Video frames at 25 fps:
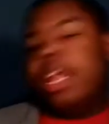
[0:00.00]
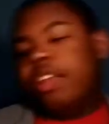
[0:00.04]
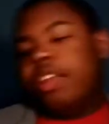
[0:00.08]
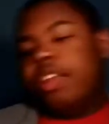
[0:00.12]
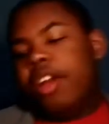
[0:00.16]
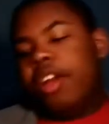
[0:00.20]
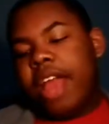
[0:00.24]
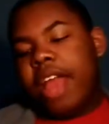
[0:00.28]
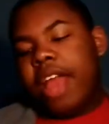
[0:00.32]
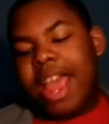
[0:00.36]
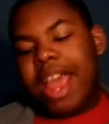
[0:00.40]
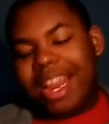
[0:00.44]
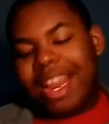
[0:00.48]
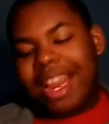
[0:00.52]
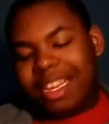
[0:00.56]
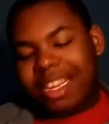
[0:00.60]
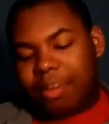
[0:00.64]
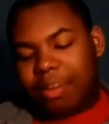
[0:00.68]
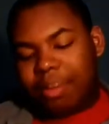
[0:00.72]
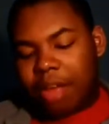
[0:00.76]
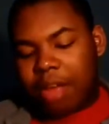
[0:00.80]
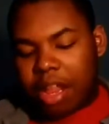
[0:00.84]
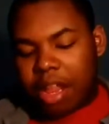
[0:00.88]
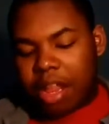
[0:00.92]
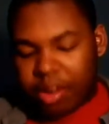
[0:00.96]
I started adding
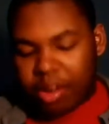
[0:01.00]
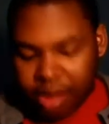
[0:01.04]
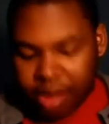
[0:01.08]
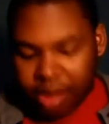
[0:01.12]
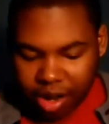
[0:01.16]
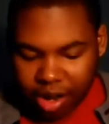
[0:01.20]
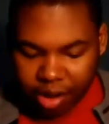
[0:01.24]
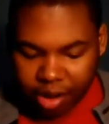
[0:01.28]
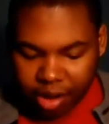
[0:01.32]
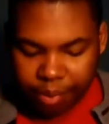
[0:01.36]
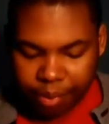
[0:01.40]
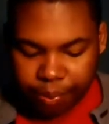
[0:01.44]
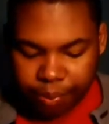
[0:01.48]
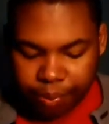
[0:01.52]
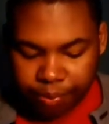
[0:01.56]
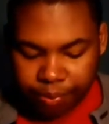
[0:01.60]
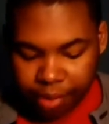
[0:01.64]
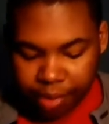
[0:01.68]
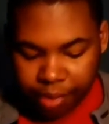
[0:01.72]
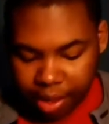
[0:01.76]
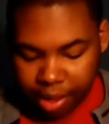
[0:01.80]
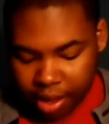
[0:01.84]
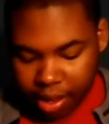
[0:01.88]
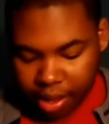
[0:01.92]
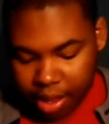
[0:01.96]
some color in there.
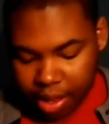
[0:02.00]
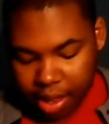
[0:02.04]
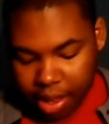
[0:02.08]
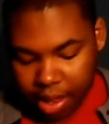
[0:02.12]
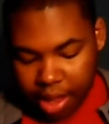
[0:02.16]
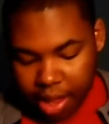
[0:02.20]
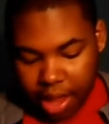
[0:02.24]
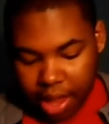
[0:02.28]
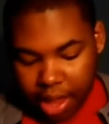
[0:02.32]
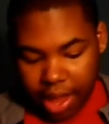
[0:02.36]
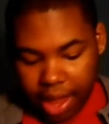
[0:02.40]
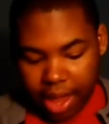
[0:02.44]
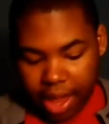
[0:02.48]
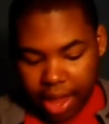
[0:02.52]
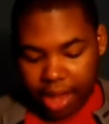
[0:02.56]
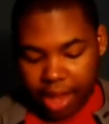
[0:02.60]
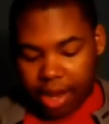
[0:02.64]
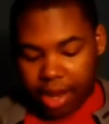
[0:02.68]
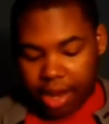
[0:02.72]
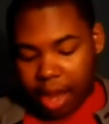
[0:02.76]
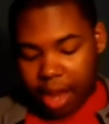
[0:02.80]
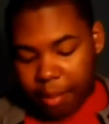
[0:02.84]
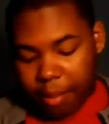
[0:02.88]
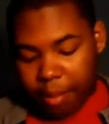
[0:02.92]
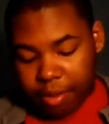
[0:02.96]

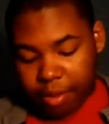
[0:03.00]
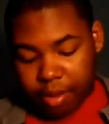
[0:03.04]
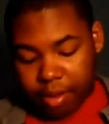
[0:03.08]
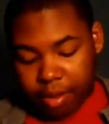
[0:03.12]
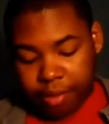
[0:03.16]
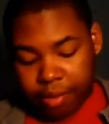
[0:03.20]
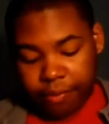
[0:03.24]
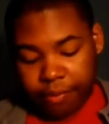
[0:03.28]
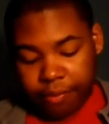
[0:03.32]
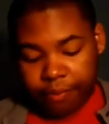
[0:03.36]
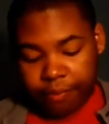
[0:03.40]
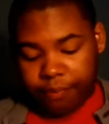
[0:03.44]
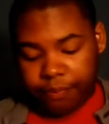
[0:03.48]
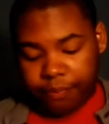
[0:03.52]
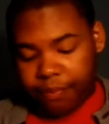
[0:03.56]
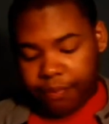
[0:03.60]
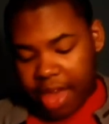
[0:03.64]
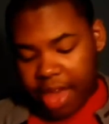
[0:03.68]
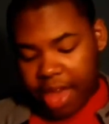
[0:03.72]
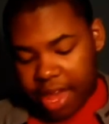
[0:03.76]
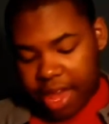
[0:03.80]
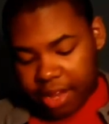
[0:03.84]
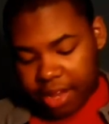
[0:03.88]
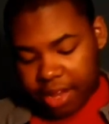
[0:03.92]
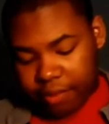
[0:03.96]
And I'm gonna
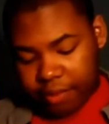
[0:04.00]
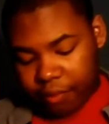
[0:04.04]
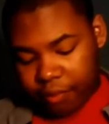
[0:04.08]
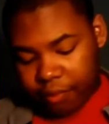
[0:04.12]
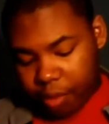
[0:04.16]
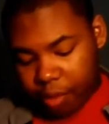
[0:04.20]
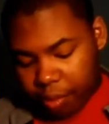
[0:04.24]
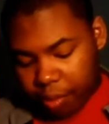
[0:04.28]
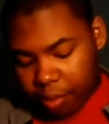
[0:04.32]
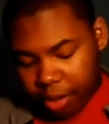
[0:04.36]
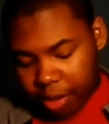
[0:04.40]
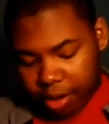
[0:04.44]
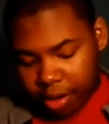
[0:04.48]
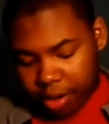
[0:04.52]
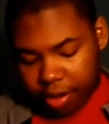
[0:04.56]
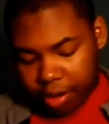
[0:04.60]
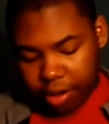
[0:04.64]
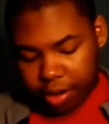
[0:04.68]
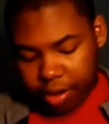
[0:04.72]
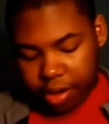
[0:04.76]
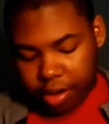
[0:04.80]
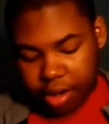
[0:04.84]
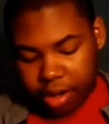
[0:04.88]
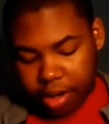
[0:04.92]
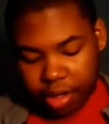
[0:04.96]
fast forward
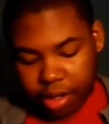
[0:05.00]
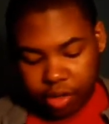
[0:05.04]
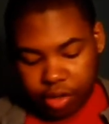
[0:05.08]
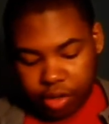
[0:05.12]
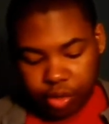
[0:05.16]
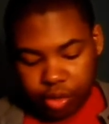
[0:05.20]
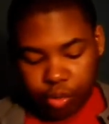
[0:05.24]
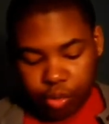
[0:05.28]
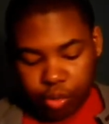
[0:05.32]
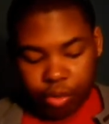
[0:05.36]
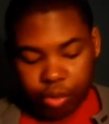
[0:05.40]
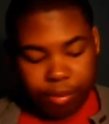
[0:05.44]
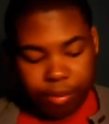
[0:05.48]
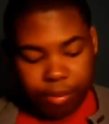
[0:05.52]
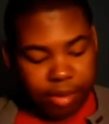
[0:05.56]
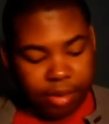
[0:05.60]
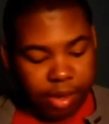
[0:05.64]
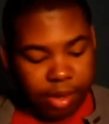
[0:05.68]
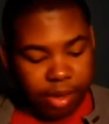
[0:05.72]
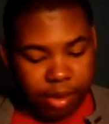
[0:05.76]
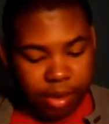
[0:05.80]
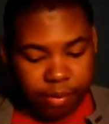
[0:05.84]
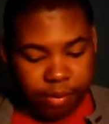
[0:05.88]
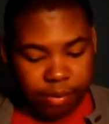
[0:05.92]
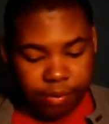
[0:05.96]
to some
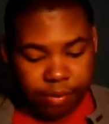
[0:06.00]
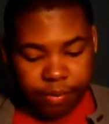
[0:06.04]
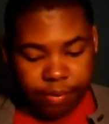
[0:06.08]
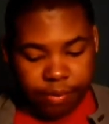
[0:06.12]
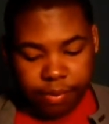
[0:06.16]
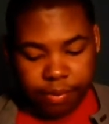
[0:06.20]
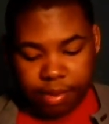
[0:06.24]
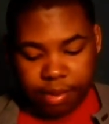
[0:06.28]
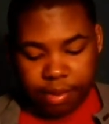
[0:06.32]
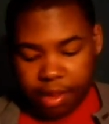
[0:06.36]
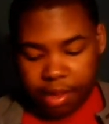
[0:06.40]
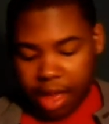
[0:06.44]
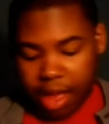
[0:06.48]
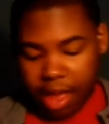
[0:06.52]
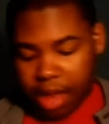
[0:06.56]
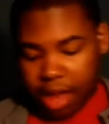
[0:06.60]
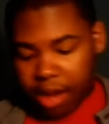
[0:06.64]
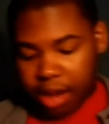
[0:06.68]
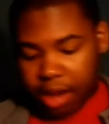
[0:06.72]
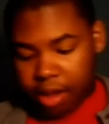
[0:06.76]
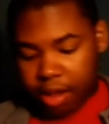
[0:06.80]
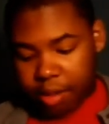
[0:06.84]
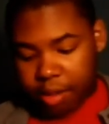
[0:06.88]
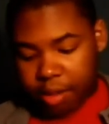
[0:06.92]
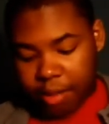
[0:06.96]
stuff
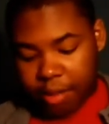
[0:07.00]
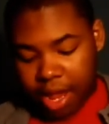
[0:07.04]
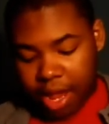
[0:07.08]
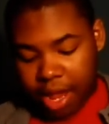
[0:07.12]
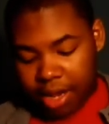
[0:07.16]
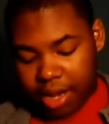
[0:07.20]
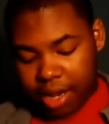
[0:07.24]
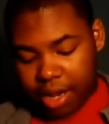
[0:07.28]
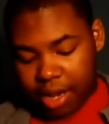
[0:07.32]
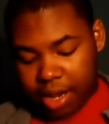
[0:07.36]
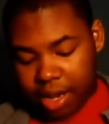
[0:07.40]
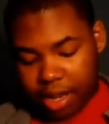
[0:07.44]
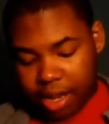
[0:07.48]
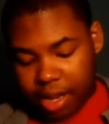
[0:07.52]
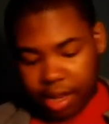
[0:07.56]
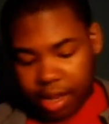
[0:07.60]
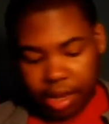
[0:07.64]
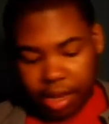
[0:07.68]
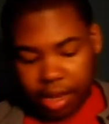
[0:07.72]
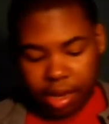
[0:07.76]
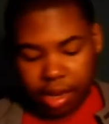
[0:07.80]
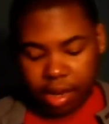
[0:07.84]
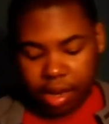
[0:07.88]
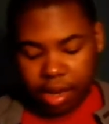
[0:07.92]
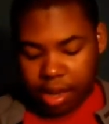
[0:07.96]
that I
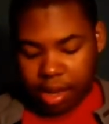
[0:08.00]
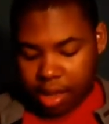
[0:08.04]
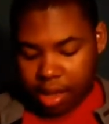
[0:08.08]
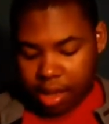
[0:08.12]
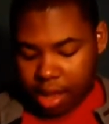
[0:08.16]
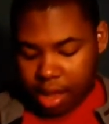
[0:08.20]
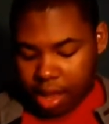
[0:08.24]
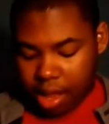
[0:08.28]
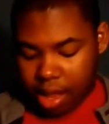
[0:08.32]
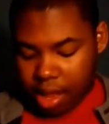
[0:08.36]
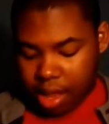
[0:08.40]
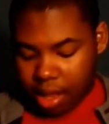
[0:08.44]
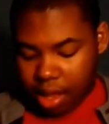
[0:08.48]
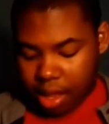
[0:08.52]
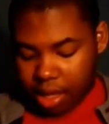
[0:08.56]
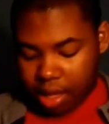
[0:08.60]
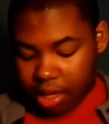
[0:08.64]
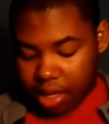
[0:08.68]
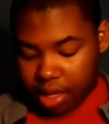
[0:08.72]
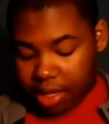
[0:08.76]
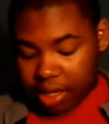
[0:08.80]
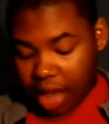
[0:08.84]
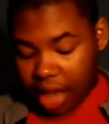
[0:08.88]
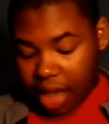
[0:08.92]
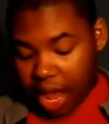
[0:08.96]
did,
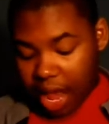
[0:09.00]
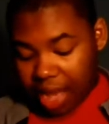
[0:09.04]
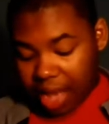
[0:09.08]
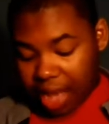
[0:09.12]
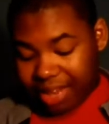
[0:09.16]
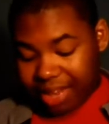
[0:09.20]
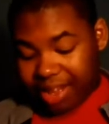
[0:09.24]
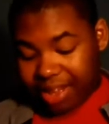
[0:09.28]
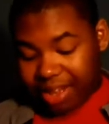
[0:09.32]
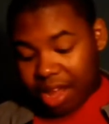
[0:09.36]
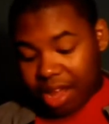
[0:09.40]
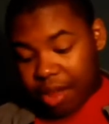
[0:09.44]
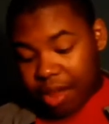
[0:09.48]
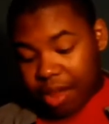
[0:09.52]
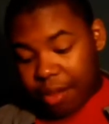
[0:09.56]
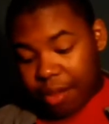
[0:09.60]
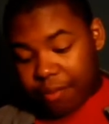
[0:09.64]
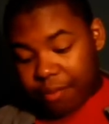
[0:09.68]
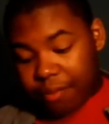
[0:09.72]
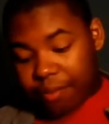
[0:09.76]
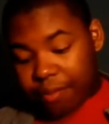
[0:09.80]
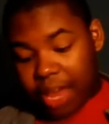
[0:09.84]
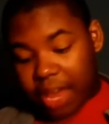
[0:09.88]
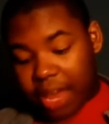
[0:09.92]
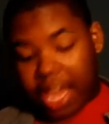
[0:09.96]
because I
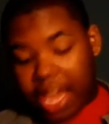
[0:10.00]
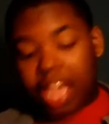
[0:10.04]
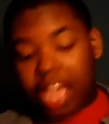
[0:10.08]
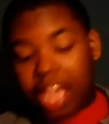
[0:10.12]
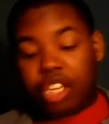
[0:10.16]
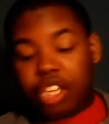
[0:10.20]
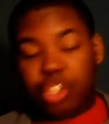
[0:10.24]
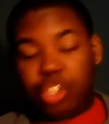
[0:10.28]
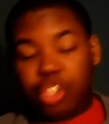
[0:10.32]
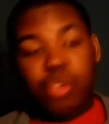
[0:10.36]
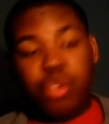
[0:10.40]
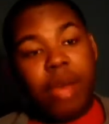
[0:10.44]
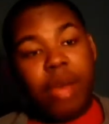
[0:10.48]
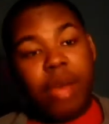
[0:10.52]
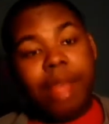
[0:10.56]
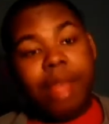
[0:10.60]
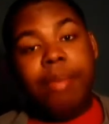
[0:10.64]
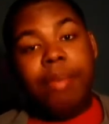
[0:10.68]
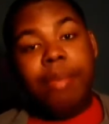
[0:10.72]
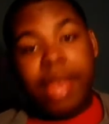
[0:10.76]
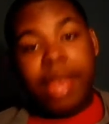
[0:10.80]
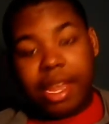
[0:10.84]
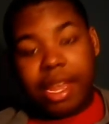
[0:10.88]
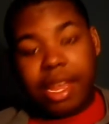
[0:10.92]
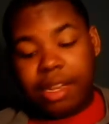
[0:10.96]
love E.V.L.J.
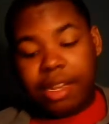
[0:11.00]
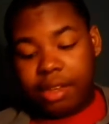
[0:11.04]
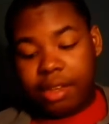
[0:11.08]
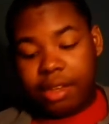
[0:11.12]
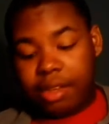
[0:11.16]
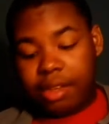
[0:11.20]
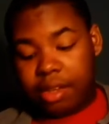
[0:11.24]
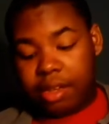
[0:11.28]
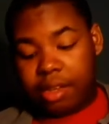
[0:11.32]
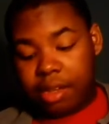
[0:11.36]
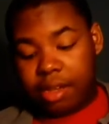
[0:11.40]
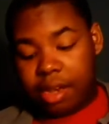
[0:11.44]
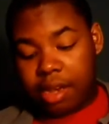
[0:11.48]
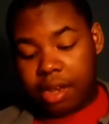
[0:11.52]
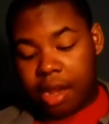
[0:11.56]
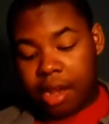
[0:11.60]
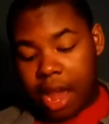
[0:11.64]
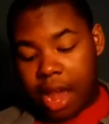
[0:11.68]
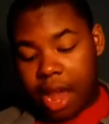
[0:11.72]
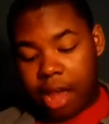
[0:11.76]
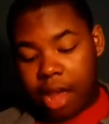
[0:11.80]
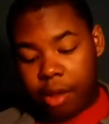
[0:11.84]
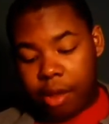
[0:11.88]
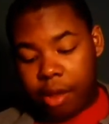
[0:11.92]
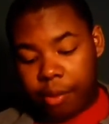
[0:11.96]
pens
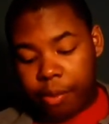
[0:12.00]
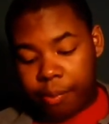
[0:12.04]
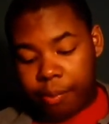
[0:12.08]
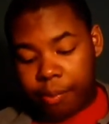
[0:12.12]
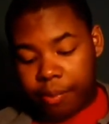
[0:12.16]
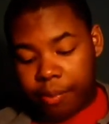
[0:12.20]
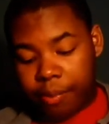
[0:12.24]
now.